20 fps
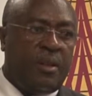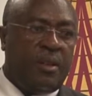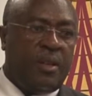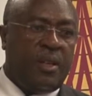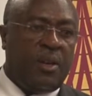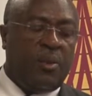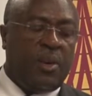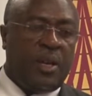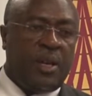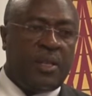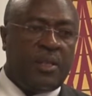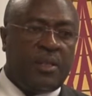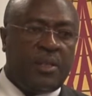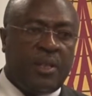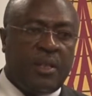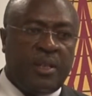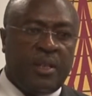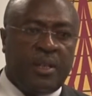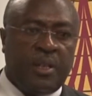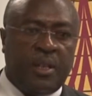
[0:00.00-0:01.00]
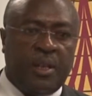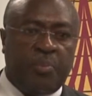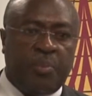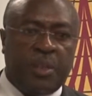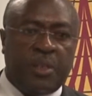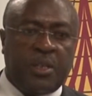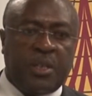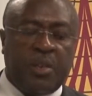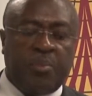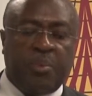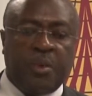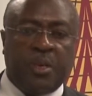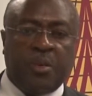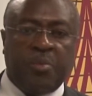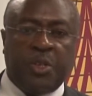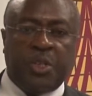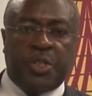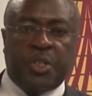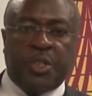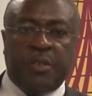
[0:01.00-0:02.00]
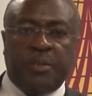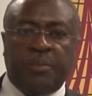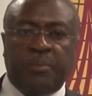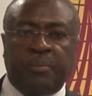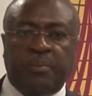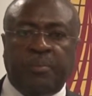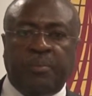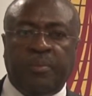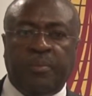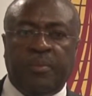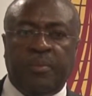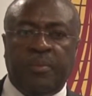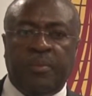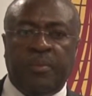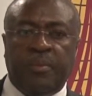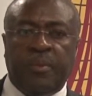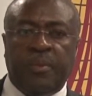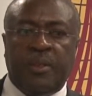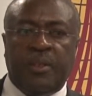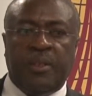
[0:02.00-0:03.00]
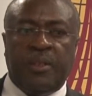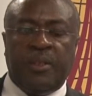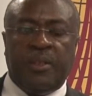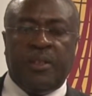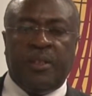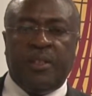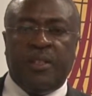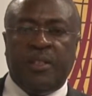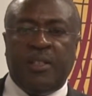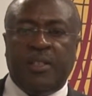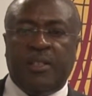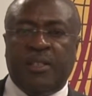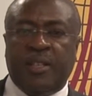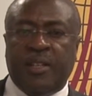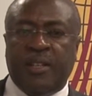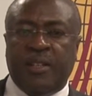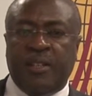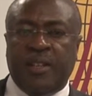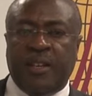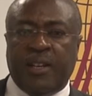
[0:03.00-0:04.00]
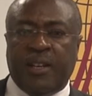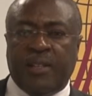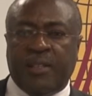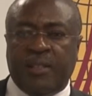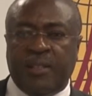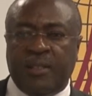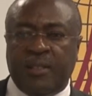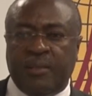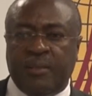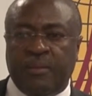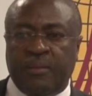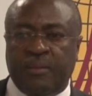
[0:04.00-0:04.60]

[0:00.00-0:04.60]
there was a peacekeeping mission in Eastern DRC,